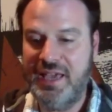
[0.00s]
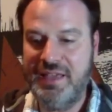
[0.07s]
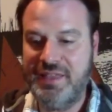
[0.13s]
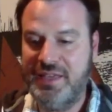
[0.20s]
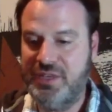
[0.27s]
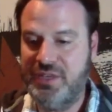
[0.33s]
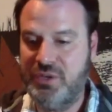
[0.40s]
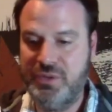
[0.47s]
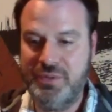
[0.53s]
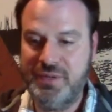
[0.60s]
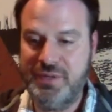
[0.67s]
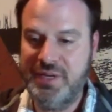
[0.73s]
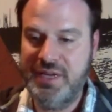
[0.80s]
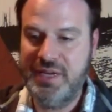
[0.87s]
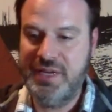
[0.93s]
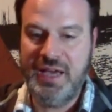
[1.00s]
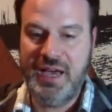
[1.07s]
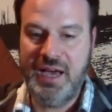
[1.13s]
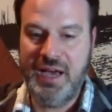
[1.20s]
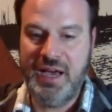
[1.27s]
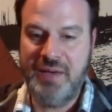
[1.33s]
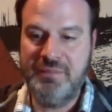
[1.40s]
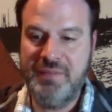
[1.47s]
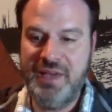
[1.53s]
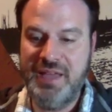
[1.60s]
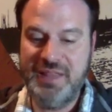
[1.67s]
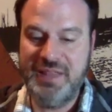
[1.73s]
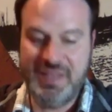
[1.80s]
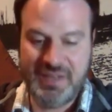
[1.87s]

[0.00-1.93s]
Thank you um, and then